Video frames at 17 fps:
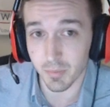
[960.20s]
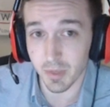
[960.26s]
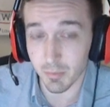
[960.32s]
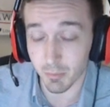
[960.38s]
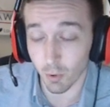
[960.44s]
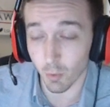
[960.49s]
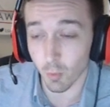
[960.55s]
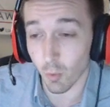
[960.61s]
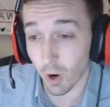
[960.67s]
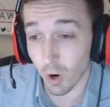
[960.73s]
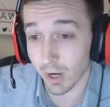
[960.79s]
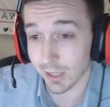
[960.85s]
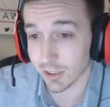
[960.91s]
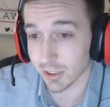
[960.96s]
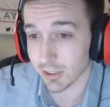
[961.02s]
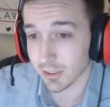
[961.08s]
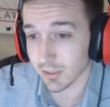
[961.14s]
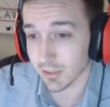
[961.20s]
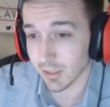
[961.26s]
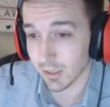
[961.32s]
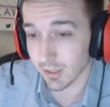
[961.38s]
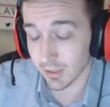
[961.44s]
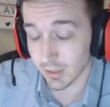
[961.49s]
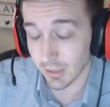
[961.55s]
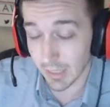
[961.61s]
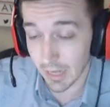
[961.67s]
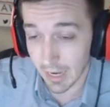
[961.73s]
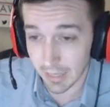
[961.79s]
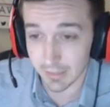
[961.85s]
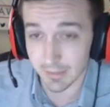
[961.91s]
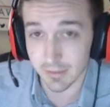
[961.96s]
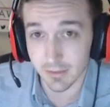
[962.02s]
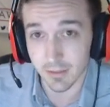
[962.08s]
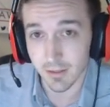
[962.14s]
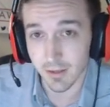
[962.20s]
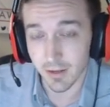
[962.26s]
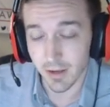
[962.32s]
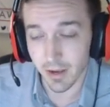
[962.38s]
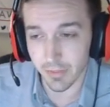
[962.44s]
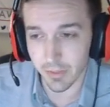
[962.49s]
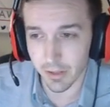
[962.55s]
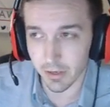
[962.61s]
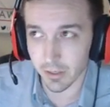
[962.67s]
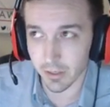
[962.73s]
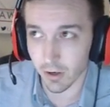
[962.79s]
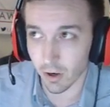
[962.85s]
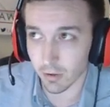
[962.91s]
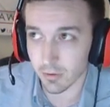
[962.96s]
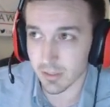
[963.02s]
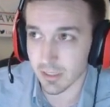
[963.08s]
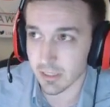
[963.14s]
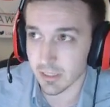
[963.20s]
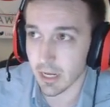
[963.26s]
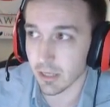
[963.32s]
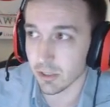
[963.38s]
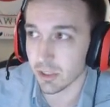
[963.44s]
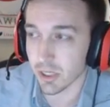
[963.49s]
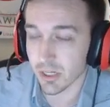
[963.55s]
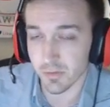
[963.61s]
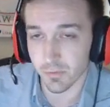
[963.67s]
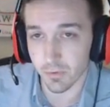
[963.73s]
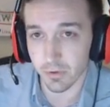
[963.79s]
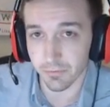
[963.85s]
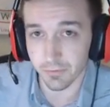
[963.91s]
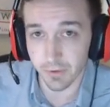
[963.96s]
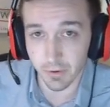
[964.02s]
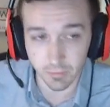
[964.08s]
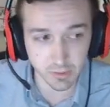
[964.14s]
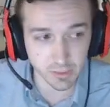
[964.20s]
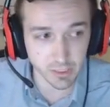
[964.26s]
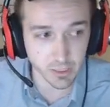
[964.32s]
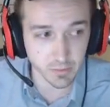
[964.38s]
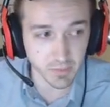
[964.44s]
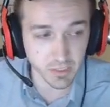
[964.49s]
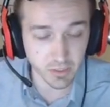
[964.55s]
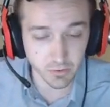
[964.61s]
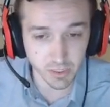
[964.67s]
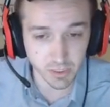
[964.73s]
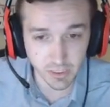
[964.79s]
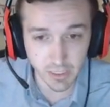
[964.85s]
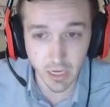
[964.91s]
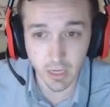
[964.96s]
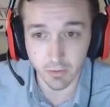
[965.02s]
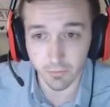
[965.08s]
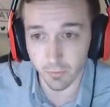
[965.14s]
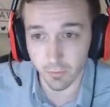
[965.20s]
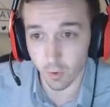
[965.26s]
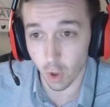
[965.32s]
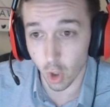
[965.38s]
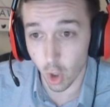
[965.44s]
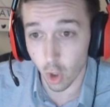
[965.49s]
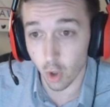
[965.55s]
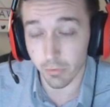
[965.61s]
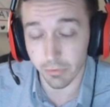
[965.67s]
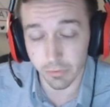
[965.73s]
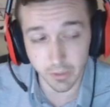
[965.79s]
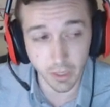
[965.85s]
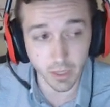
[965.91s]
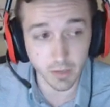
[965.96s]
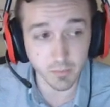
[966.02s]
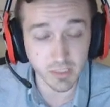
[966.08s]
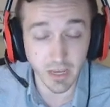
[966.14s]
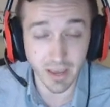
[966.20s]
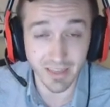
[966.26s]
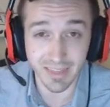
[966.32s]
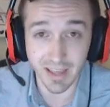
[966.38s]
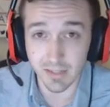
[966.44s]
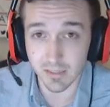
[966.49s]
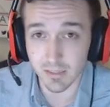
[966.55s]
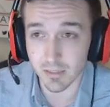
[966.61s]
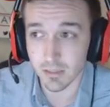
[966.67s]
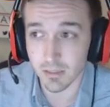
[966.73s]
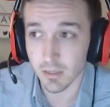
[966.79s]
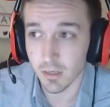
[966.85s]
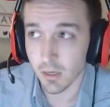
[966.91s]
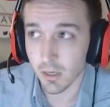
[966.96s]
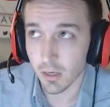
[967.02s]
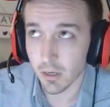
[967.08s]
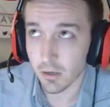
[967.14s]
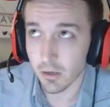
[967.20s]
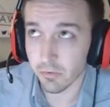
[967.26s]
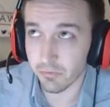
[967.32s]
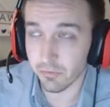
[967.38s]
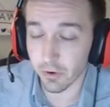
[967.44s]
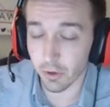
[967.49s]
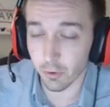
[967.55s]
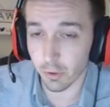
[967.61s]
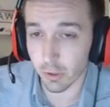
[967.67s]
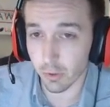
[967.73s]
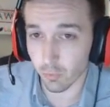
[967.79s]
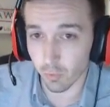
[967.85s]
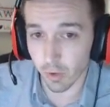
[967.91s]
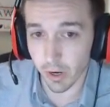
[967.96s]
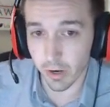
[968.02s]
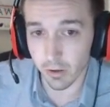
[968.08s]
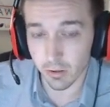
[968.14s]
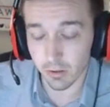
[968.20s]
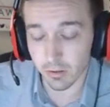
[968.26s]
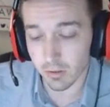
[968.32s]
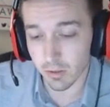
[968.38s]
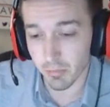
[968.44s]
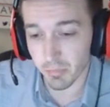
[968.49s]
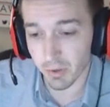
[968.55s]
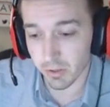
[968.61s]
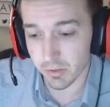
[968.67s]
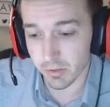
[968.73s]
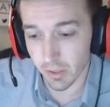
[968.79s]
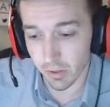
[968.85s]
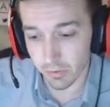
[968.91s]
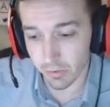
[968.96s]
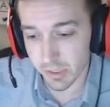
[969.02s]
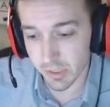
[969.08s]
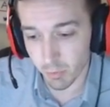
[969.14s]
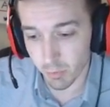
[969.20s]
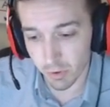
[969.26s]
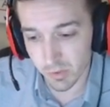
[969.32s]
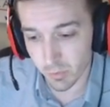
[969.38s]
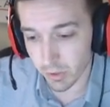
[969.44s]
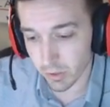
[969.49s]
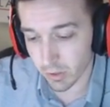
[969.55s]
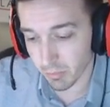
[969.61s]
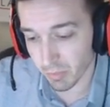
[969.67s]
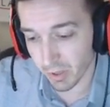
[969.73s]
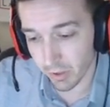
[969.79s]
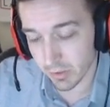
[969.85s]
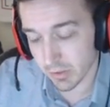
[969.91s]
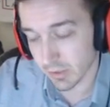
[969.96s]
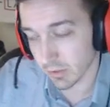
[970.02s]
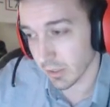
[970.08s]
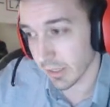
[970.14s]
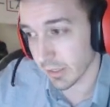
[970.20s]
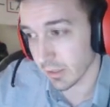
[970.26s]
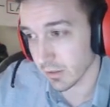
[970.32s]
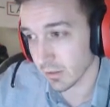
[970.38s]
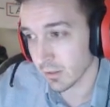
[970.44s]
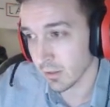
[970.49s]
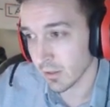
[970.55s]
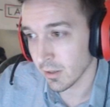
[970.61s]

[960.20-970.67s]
people watched a lot, and they aren't staying just for their favorite teams, they're staying for all the games, and that's very rare compared to other esports. When you compare it to like